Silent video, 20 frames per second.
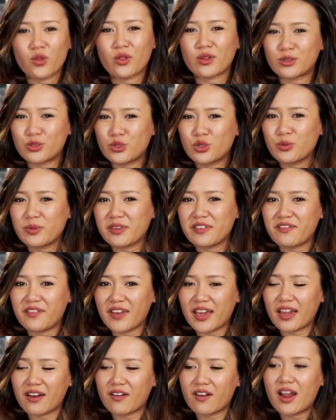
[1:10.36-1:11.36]
Although, to be
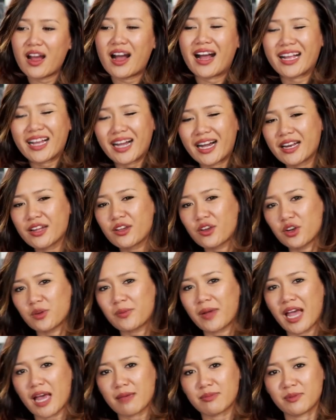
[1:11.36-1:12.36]
fair, I kind of go to
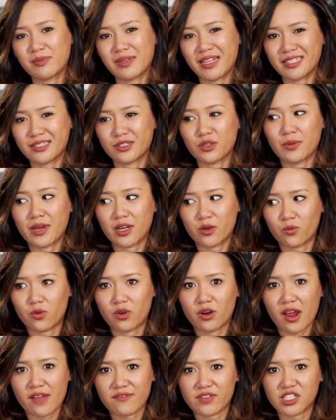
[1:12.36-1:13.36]
my happy place no matter
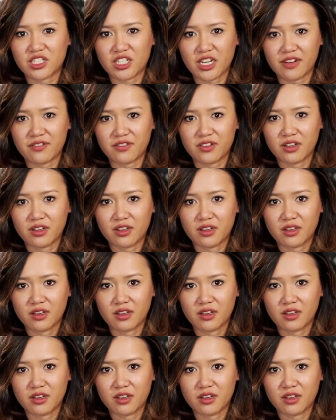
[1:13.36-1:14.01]
what I've achieved.